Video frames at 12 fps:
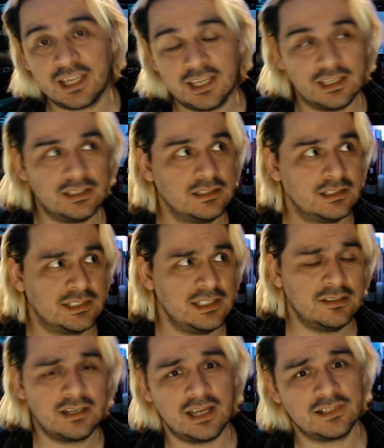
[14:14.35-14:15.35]
and see
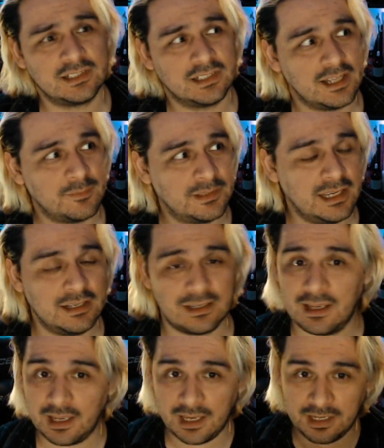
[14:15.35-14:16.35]
you guys in an
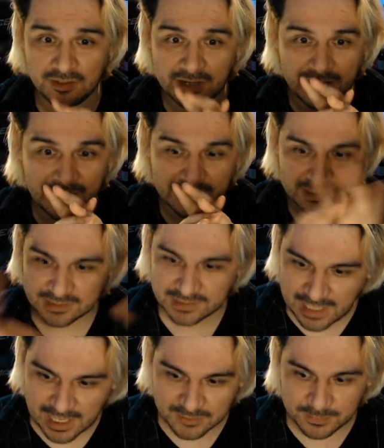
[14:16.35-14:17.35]
update. Uh, you guys
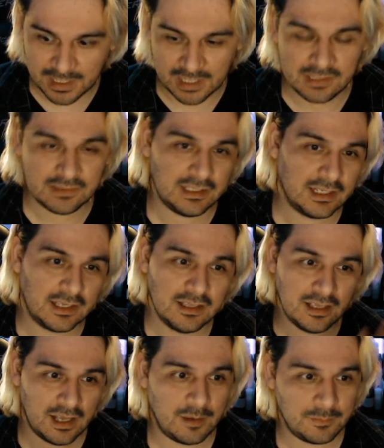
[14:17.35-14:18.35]
can ask me anything.
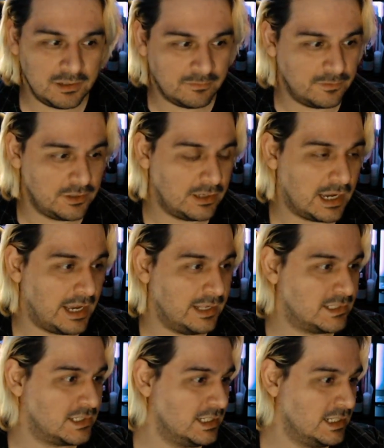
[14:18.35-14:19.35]
I'm here for you
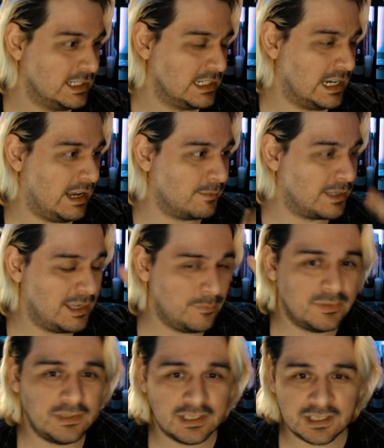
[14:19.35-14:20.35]
guys. I keep
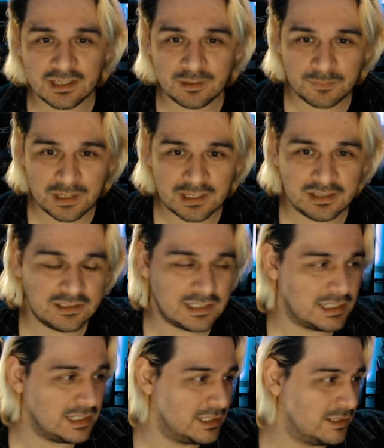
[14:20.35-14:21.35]
thinking and making
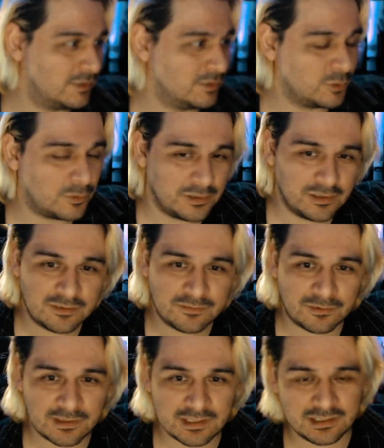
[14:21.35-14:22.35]
the tutorials
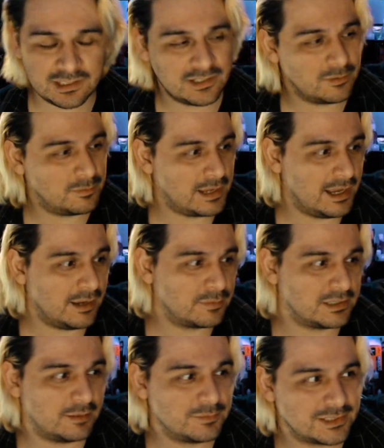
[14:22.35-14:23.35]
for the digital back,
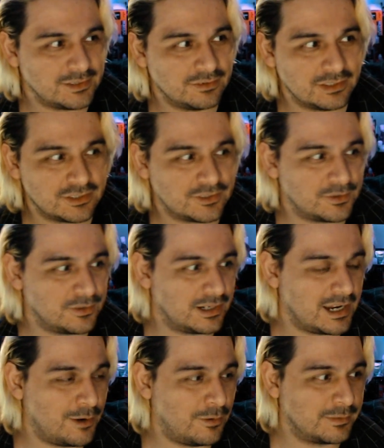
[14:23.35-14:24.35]
but I'm still not sure
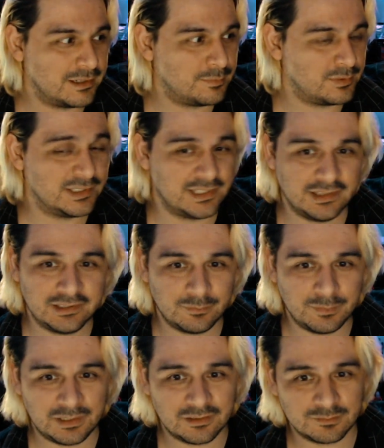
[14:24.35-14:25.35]
how I'm going to present it
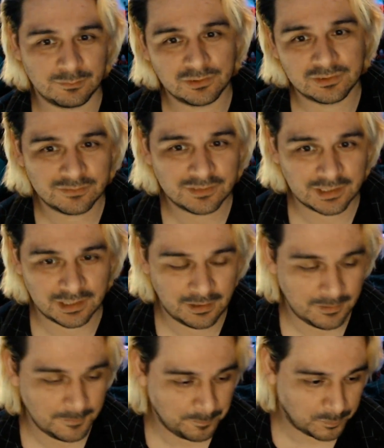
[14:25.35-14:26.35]
because most of the
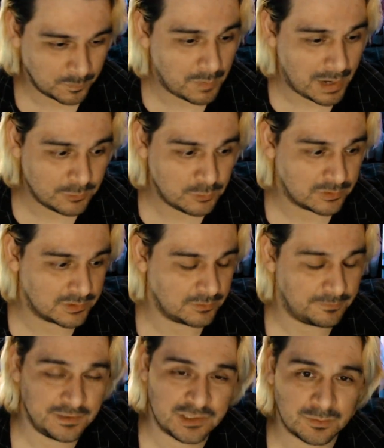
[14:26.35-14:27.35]
manuals,
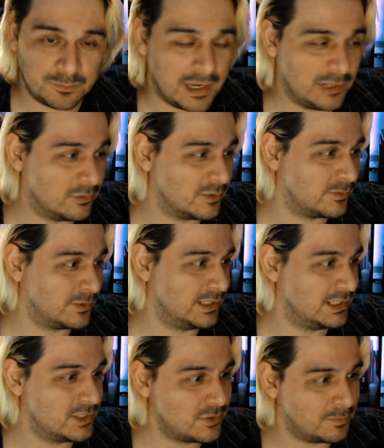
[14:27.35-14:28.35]
official manuals for the
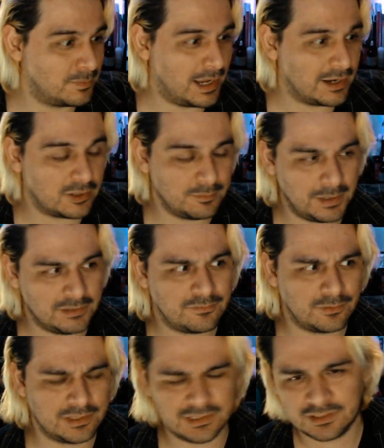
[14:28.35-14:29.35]
digital back are meant
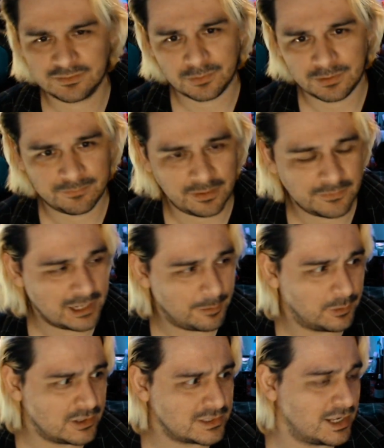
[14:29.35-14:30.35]
for the 645
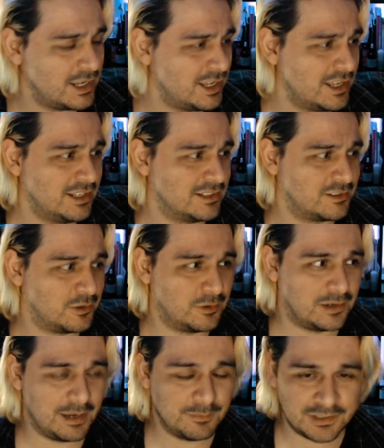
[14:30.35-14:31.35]
cameras.
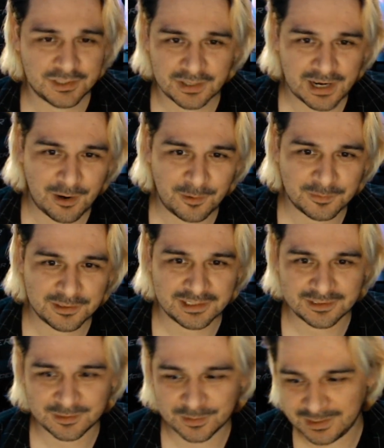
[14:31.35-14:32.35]
So I'm not sure how I'm
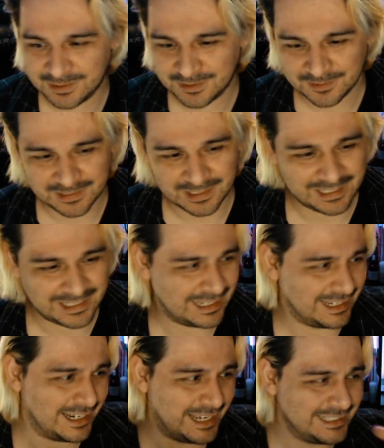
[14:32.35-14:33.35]
gonna try to like
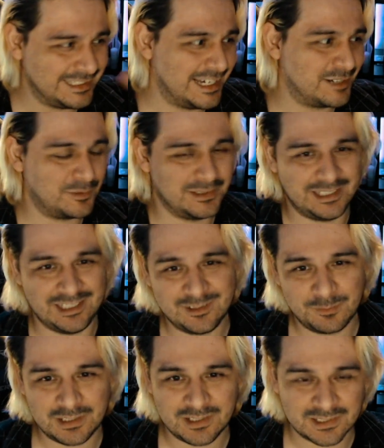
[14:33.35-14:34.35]
align that with this
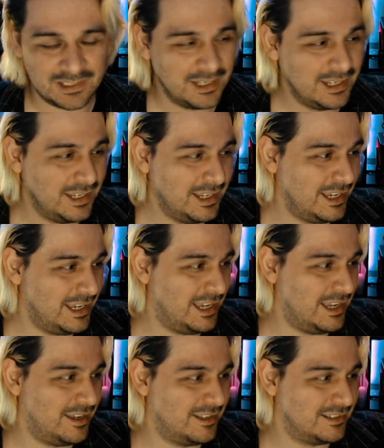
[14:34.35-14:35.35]
because
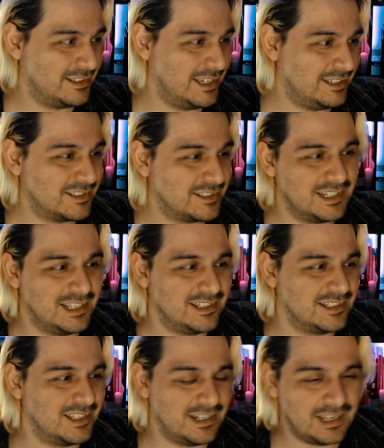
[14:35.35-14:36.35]
uh, it doesn't. It's
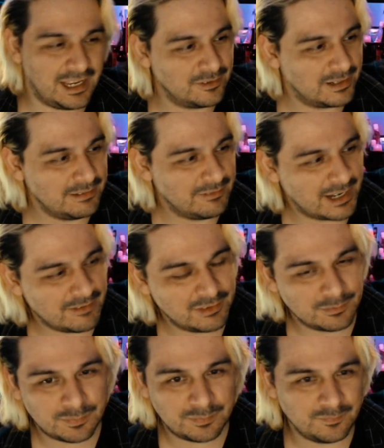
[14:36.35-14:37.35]
not. I don't even have
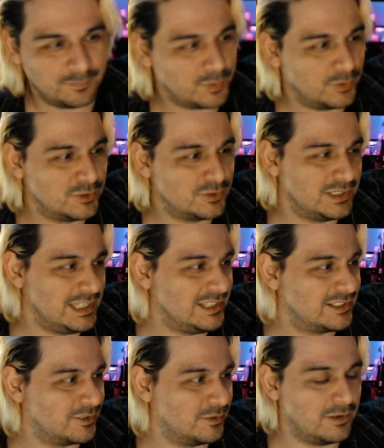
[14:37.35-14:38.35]
the Pro IID,
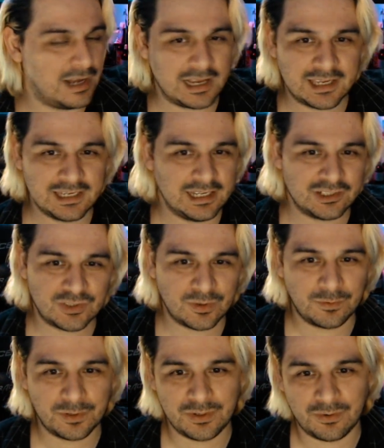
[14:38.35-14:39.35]
so I cannot
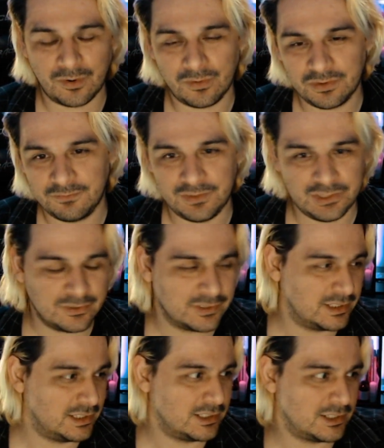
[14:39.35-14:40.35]
show you all the features
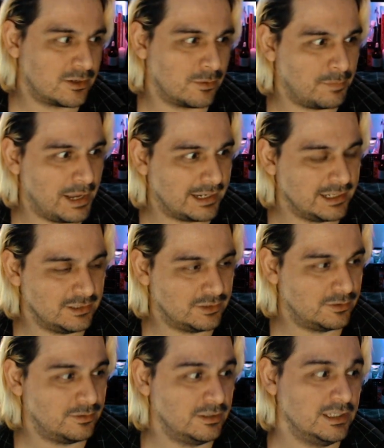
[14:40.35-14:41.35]
that the digital back can
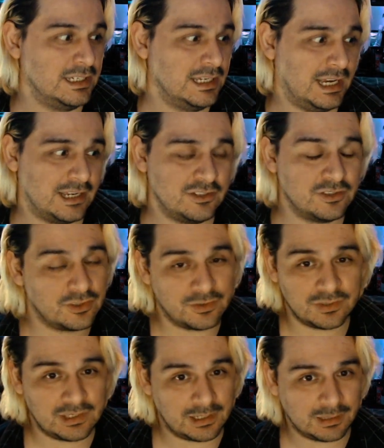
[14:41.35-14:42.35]
do. I can just show
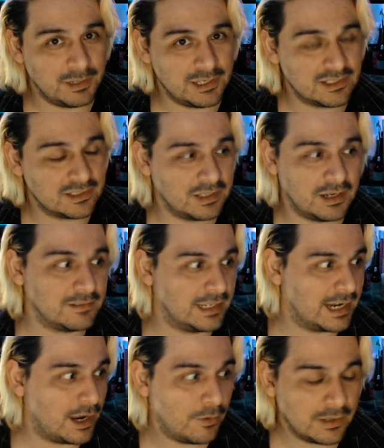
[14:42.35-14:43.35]
you like the basic stuff, like
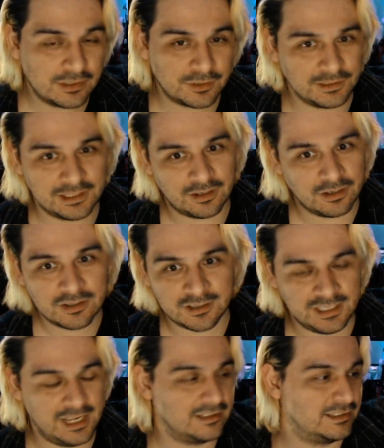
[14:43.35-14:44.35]
how to turn it on,
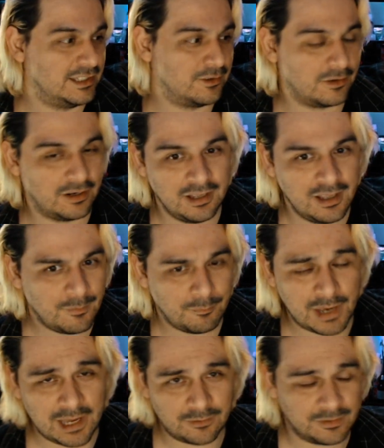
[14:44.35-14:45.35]
connect it, or
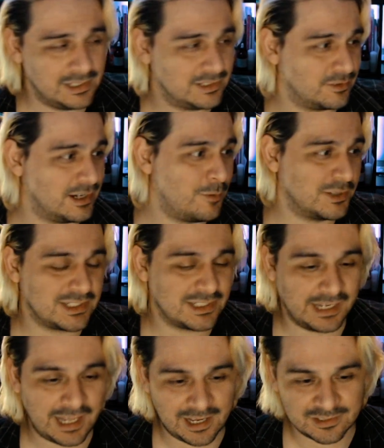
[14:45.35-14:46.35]
batteries, or how much it
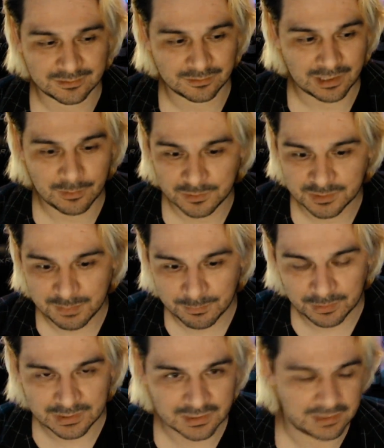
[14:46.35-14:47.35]
lasts, or how much
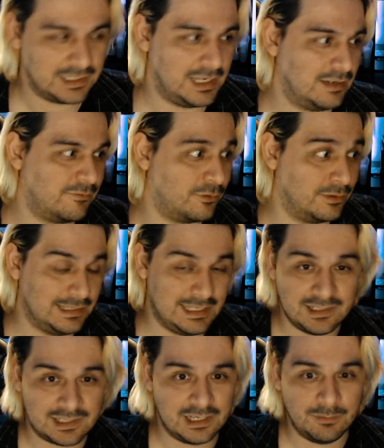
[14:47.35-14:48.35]
memory should take for
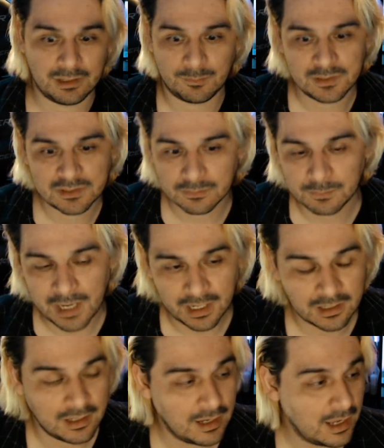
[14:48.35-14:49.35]
this 80 megapixel
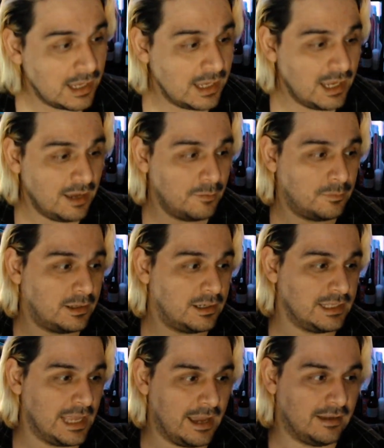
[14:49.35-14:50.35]
back.
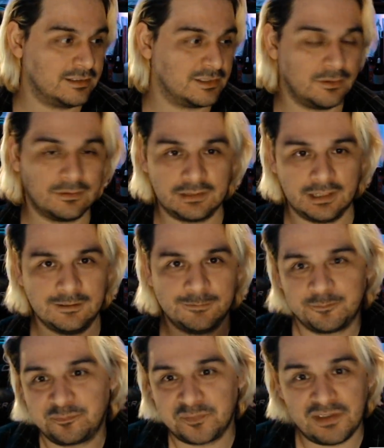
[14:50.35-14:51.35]
But yeah, so yeah.
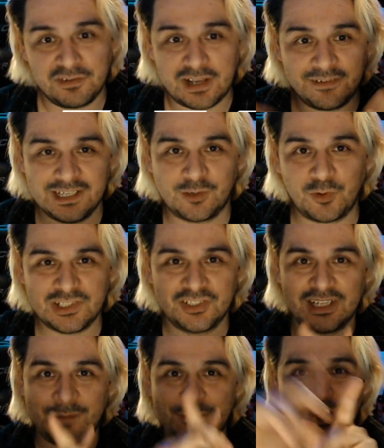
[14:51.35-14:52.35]
If you have any
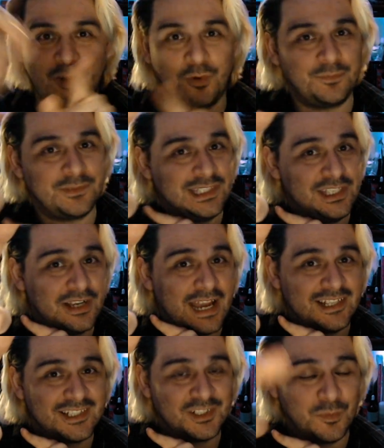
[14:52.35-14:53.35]
questions, let me know. See you
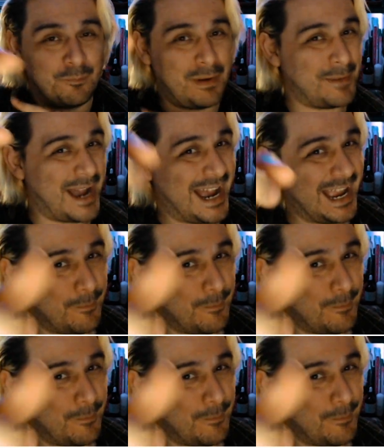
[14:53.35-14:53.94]
guys soon. Bye bye.